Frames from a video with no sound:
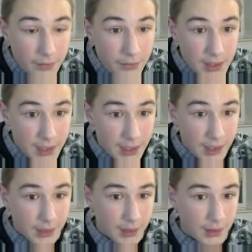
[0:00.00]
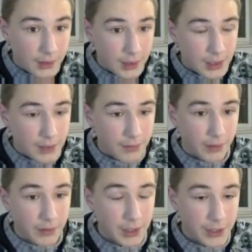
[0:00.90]
6 you can see
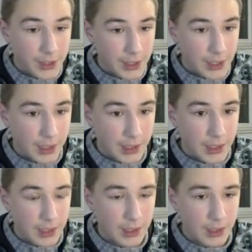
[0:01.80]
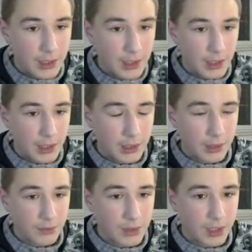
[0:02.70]
five. page 6
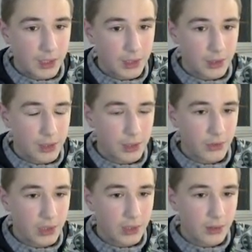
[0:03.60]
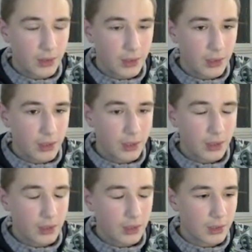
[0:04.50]
top 6 in g3
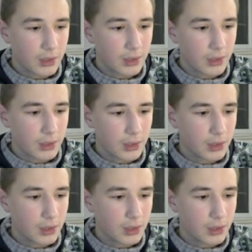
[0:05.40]
yeah